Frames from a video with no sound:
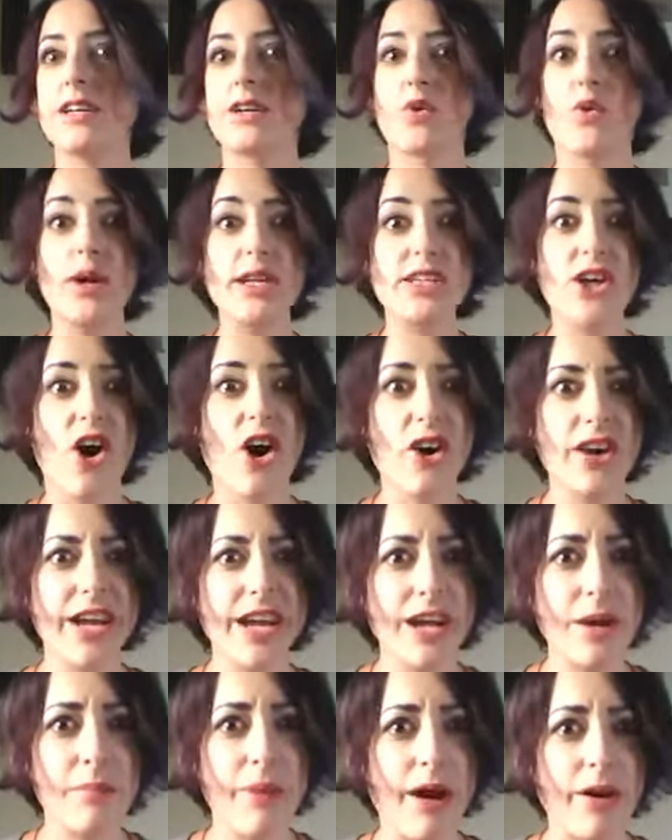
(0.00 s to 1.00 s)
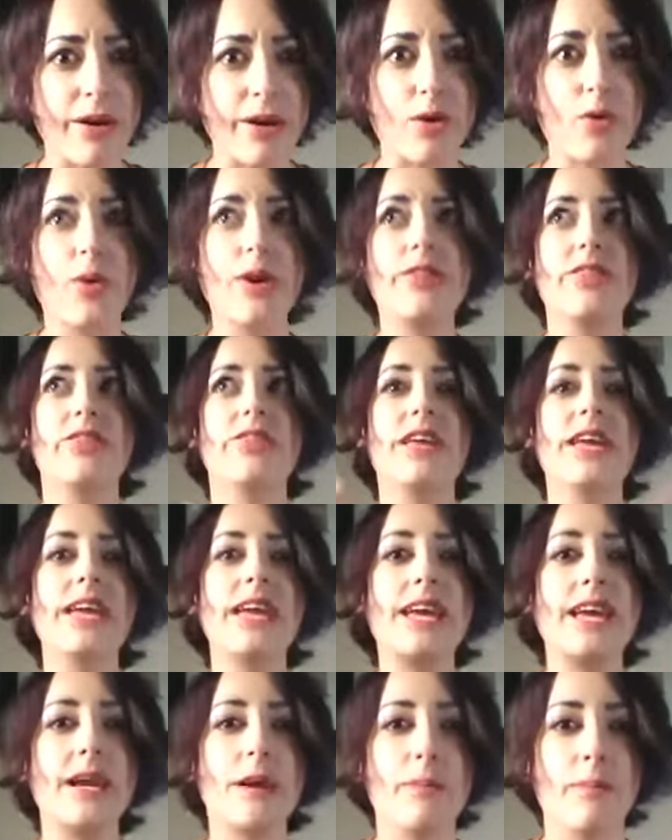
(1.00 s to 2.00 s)
quit talking about it, quit
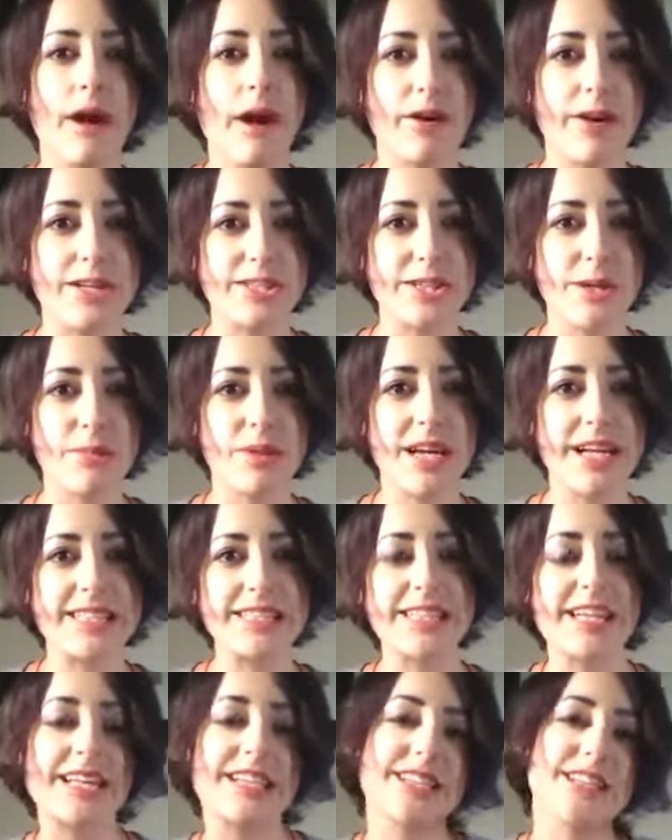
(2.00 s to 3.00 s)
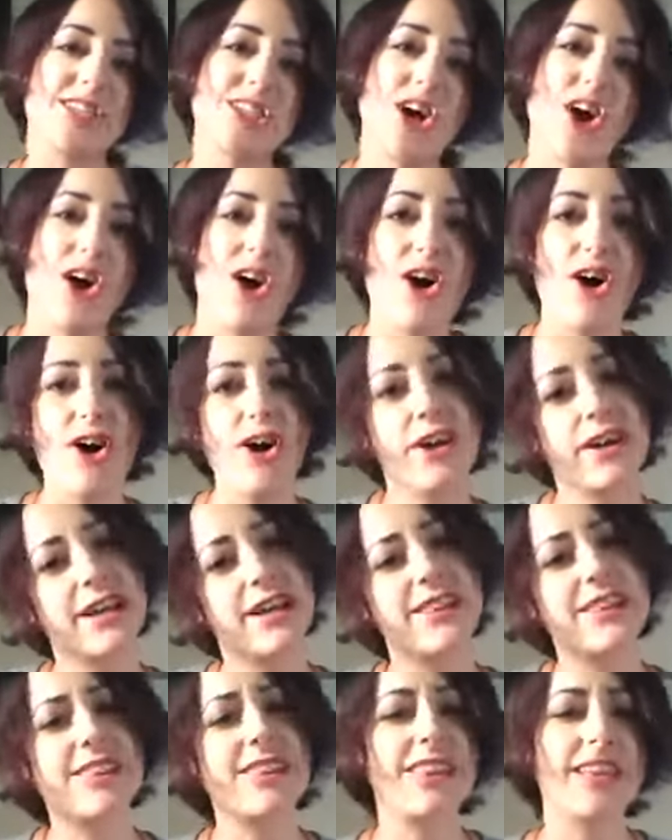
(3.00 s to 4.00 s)
thinking about it. Geminis like to talk
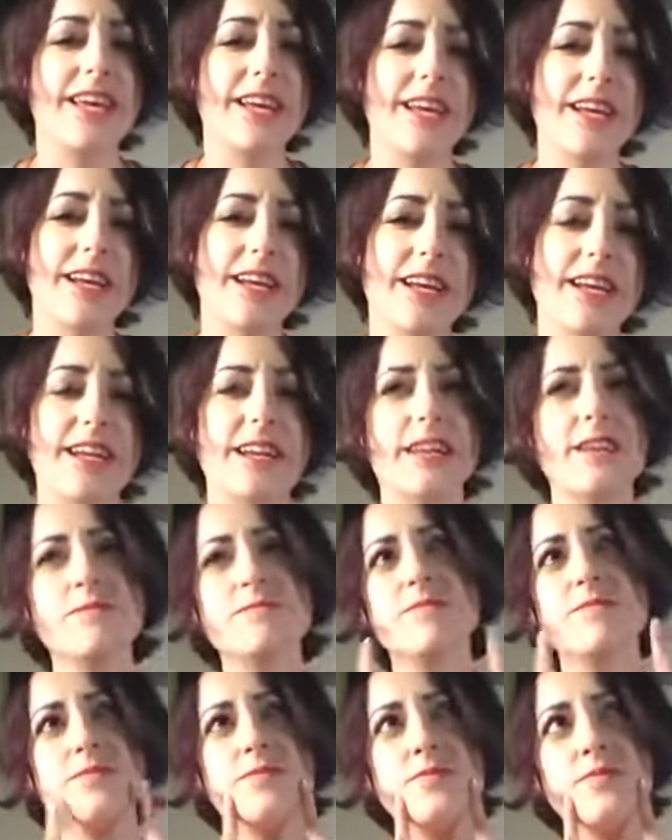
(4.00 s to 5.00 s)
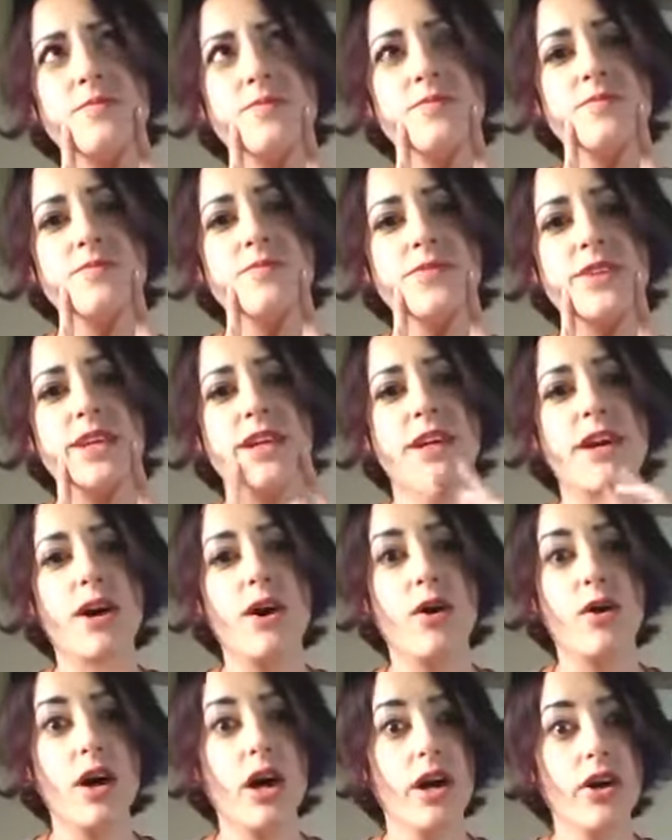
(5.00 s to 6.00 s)
and think and
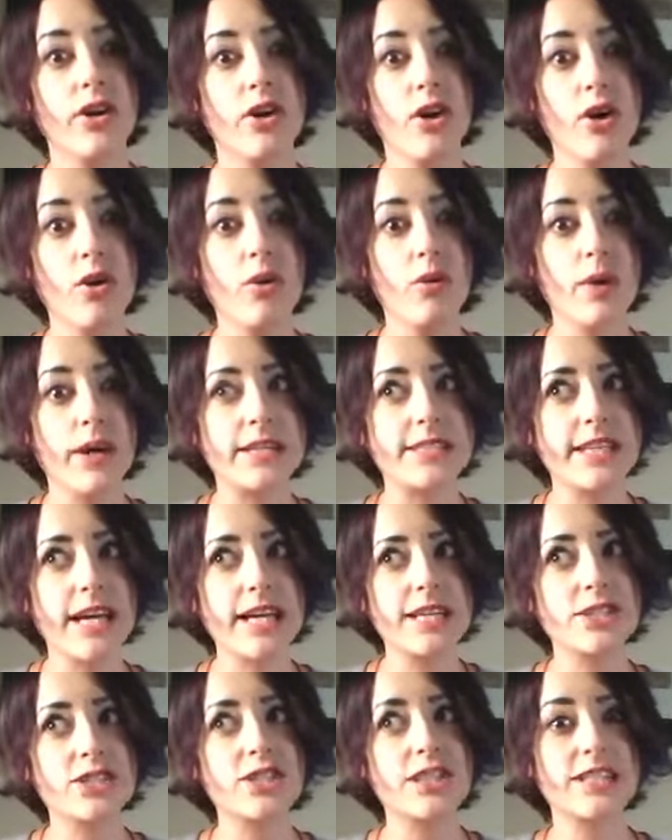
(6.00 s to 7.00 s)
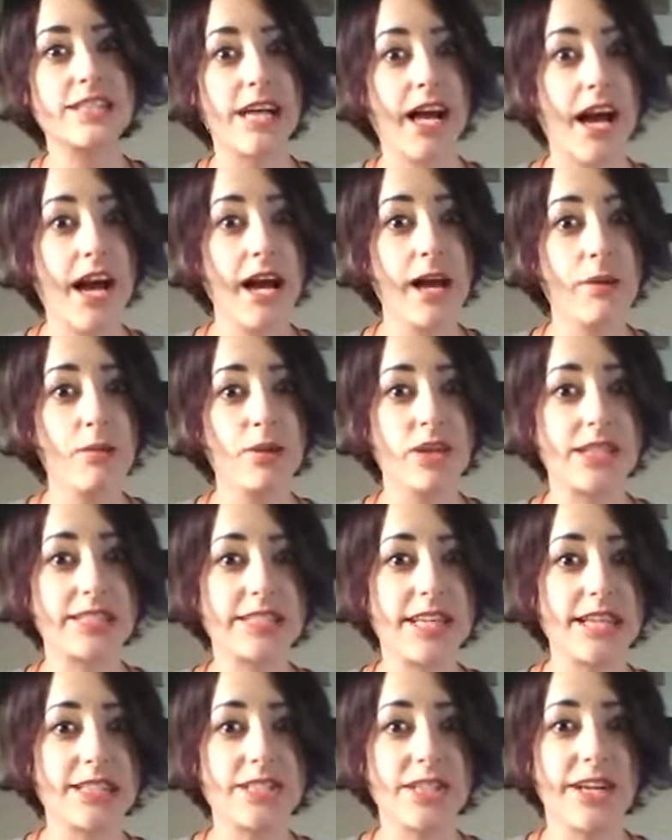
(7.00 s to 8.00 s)
no, it's actually time with the
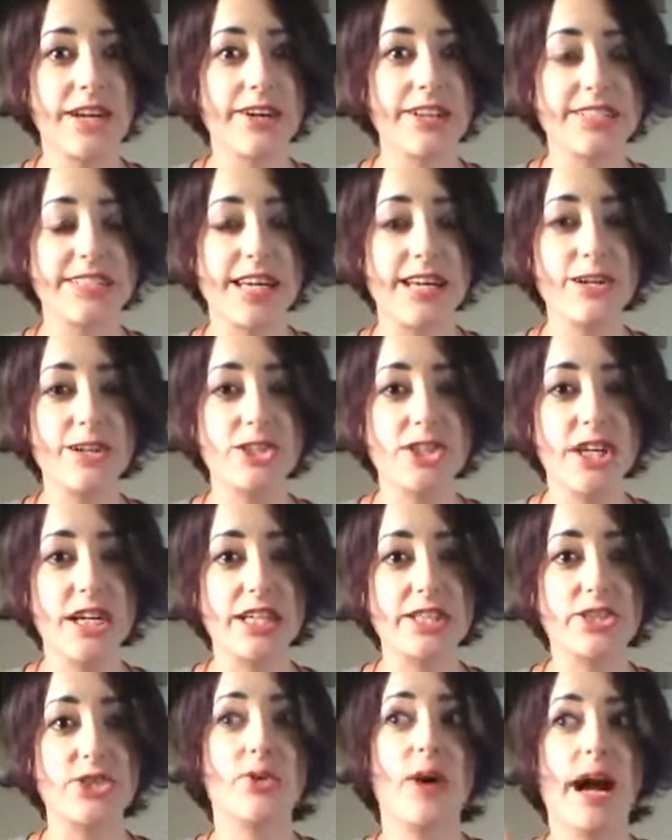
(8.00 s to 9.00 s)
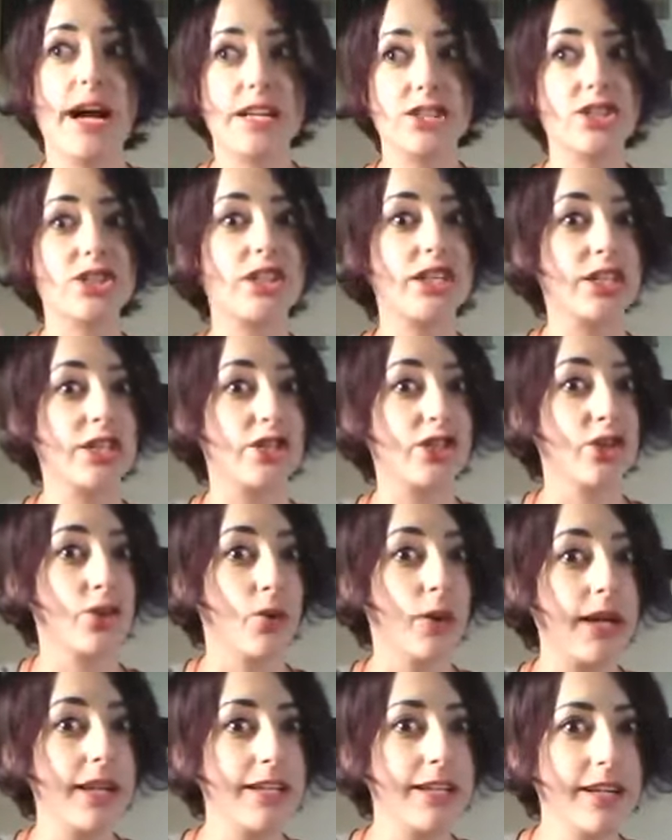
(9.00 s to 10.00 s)
Sagittarius energy to actually
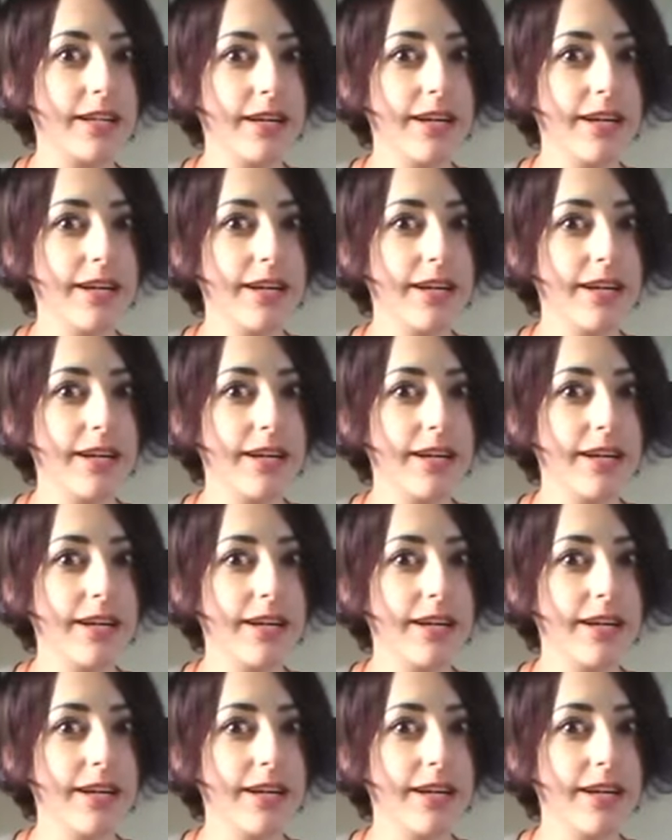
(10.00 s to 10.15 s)
do it